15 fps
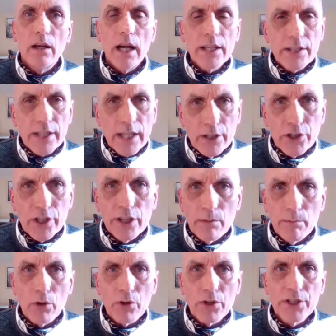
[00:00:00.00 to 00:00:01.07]
Essentially,
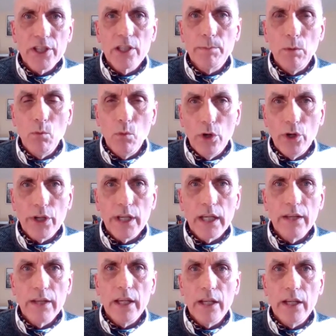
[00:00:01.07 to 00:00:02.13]
democracy has been working
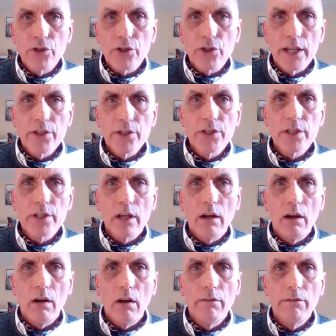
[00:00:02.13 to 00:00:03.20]
in the interests
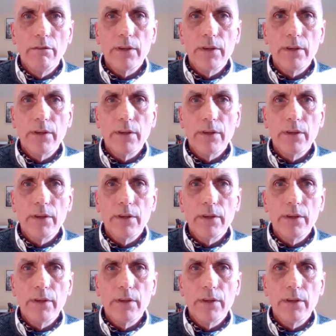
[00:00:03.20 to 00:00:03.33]
of